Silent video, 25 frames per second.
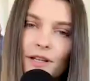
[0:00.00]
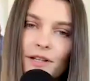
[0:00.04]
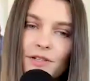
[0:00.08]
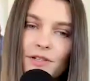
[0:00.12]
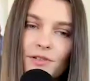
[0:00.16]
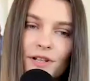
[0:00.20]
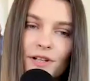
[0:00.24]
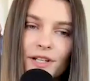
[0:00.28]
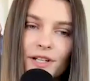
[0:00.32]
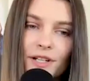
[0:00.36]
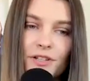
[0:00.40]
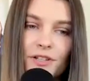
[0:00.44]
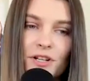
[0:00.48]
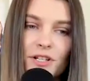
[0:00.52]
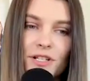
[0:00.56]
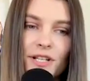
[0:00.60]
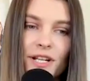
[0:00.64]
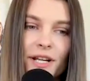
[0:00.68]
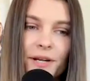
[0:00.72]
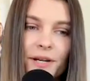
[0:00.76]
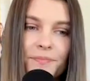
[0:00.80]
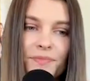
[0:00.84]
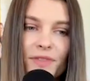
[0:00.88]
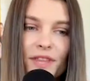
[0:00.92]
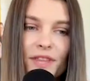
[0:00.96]
it's really
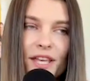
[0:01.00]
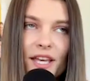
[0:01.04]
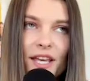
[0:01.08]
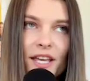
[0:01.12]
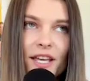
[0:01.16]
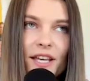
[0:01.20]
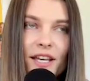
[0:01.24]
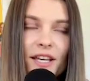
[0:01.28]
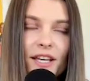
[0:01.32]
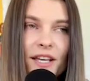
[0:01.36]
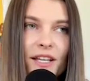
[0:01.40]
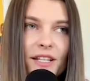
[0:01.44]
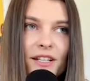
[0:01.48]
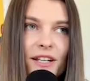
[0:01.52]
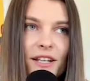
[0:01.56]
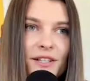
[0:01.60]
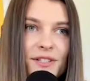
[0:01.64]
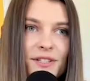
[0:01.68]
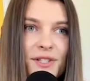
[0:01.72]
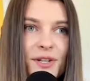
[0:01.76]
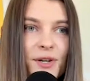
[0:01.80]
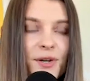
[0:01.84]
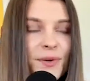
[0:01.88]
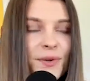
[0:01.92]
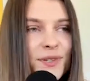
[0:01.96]
interesting. No, it's
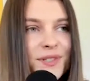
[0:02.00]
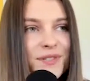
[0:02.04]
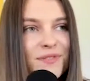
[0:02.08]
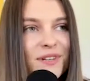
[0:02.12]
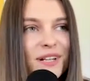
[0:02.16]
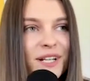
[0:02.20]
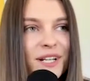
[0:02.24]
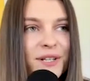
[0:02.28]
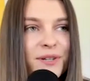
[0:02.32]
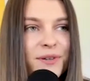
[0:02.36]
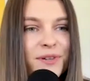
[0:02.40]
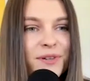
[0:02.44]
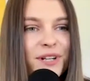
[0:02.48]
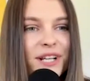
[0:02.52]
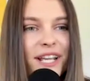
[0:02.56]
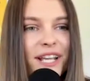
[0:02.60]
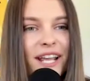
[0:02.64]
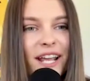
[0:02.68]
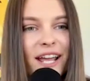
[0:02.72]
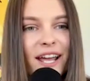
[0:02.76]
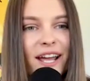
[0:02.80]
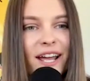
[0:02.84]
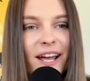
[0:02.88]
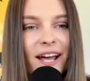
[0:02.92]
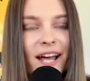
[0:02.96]
cool. It's really cool to
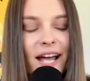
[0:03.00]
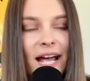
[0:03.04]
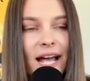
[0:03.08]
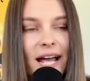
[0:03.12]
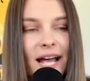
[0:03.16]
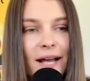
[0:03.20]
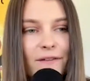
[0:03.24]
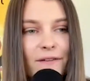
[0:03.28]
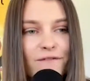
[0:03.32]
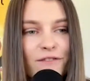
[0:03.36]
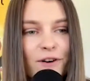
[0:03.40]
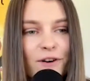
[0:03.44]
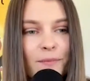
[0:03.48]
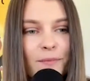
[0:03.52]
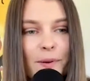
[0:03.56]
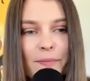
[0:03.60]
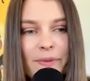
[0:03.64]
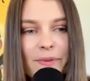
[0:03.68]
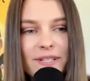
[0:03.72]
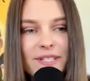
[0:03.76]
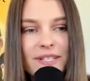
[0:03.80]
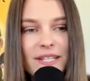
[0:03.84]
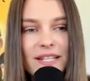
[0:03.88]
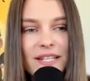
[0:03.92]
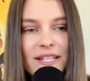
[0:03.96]
hear from a
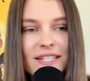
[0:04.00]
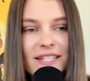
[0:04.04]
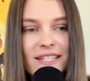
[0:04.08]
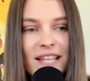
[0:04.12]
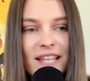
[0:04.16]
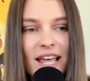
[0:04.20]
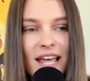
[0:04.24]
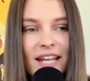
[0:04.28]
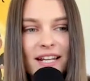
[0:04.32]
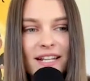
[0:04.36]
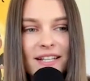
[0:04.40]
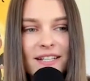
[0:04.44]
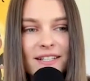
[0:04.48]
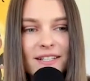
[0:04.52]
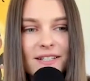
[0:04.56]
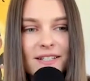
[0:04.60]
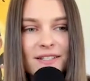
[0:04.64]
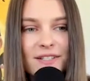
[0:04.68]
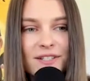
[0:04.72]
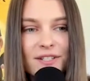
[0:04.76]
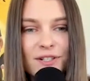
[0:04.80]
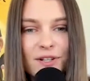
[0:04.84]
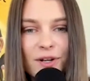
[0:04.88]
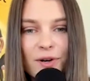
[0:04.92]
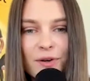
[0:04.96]
business that
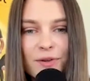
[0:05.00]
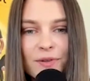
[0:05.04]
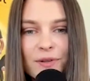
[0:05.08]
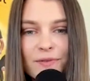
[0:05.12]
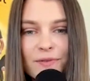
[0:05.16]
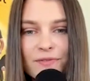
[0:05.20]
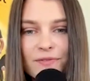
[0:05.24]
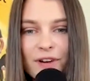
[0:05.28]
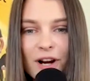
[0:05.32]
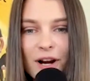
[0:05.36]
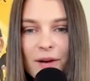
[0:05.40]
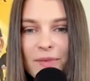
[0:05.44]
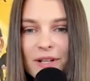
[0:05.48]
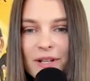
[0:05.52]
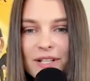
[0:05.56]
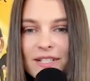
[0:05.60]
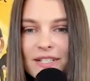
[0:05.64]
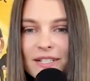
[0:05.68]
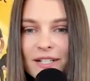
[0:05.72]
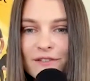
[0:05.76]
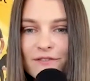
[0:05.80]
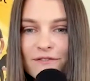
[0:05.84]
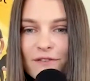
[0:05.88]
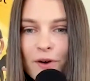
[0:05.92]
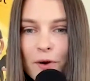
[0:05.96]
is,
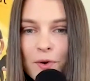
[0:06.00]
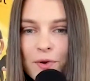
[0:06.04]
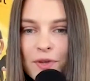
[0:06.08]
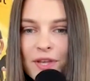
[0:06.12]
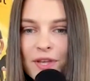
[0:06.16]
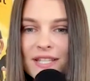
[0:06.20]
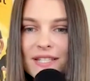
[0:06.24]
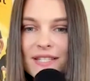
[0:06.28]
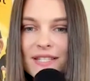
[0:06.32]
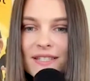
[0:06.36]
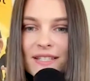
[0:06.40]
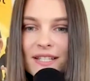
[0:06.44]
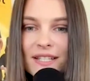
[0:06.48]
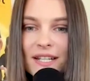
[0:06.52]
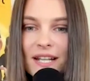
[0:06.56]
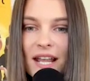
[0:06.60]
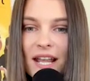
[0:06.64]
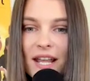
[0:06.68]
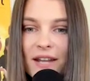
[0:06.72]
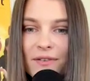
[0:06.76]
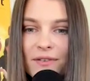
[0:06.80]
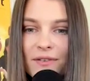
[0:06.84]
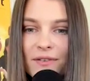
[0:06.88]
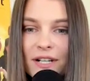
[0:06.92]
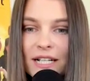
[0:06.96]
environmentally focused
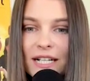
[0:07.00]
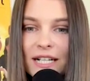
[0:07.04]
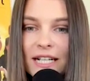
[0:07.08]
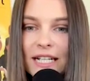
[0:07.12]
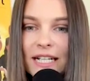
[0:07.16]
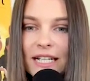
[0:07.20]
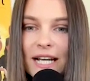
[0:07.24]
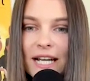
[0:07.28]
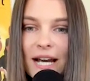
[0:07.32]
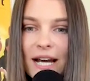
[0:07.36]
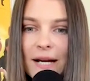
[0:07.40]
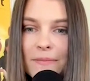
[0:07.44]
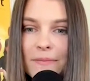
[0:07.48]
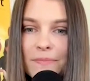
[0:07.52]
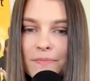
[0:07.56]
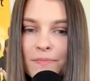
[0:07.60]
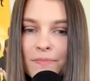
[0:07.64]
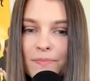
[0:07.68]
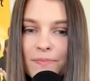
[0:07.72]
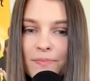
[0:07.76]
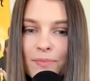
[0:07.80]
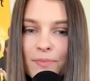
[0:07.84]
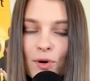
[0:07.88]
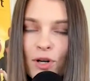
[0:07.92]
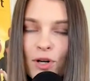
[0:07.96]
and really
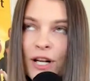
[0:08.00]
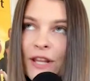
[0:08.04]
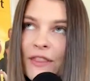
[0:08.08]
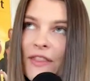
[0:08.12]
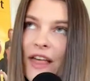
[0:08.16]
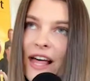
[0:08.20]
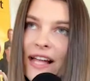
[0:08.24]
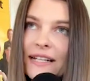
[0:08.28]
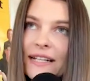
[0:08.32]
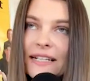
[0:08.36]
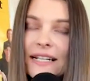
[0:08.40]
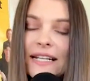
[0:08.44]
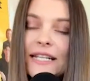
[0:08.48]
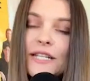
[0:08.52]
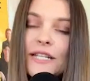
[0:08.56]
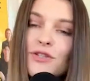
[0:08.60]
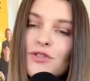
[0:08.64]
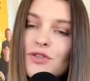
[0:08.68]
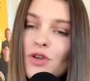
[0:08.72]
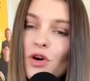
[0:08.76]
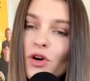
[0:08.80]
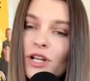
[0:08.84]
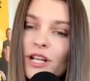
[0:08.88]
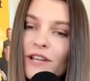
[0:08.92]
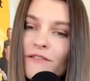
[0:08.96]
putting that lens
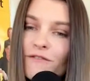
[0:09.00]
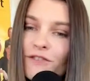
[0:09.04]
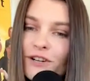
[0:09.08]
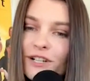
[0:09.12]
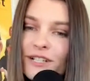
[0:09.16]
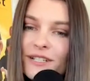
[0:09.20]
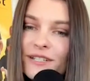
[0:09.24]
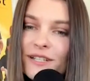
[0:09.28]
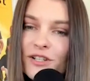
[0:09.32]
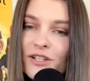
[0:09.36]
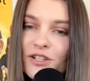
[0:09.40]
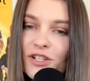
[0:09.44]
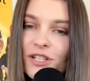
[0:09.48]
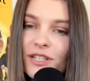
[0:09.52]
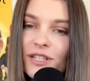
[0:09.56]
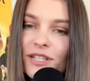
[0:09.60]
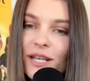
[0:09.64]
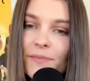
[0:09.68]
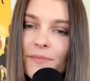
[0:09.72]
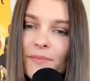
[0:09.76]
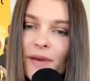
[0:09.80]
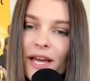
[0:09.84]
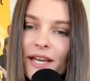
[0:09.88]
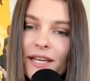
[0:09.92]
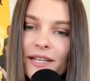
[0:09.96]
on every decision they
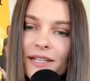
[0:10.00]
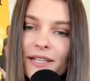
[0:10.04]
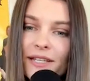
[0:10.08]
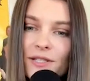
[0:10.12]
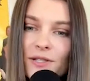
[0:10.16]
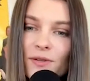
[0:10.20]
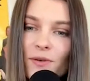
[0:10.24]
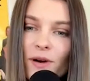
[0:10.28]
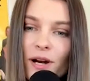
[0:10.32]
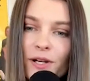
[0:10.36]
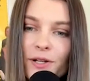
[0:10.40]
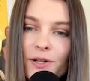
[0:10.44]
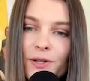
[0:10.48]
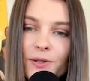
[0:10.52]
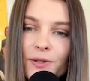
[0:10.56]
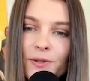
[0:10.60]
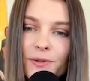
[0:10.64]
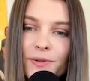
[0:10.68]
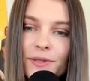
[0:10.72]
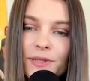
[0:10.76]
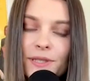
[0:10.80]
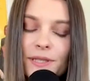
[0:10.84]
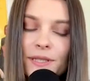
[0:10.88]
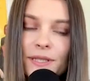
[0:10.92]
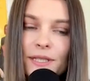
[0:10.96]
make. It's quite cool.